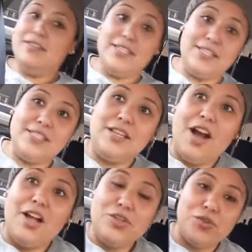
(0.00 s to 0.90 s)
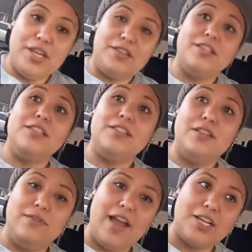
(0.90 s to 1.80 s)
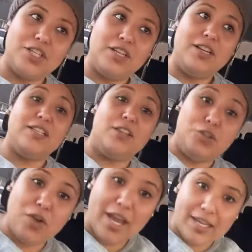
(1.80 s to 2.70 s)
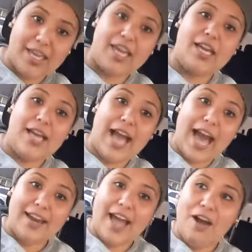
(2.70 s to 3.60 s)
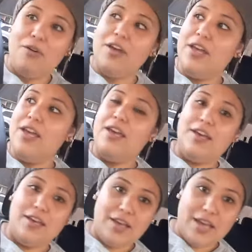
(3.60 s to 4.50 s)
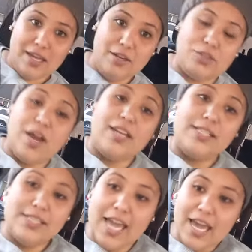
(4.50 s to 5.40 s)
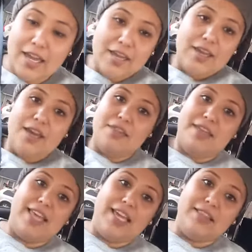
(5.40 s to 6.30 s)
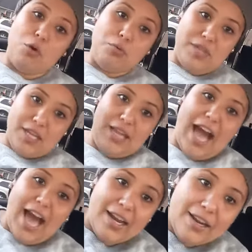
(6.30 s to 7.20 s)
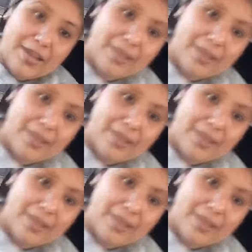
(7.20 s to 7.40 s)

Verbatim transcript: This is the country. This is the direction it is. They're trying to kick God out. And they're trying to say that they don't need God.